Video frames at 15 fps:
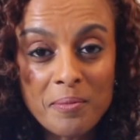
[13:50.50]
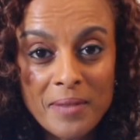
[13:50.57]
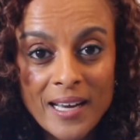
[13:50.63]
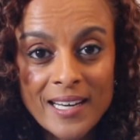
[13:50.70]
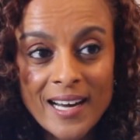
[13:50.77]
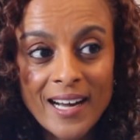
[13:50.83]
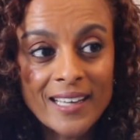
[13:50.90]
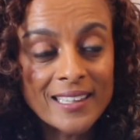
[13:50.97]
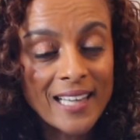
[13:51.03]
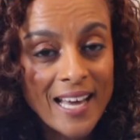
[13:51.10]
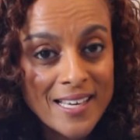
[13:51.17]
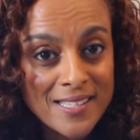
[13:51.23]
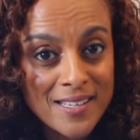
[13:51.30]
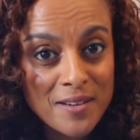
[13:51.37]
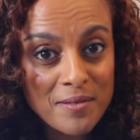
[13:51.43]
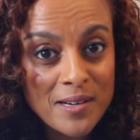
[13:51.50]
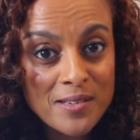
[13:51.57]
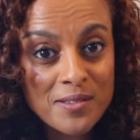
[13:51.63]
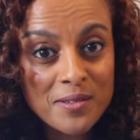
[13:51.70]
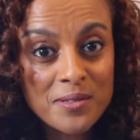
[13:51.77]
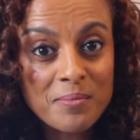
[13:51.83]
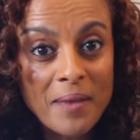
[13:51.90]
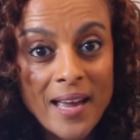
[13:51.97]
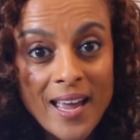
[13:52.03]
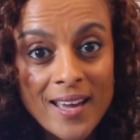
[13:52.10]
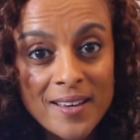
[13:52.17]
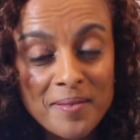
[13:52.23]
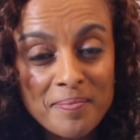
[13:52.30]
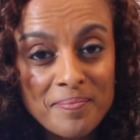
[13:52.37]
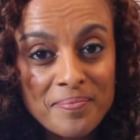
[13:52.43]
May 9. Last day to register is May
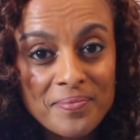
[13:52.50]
8.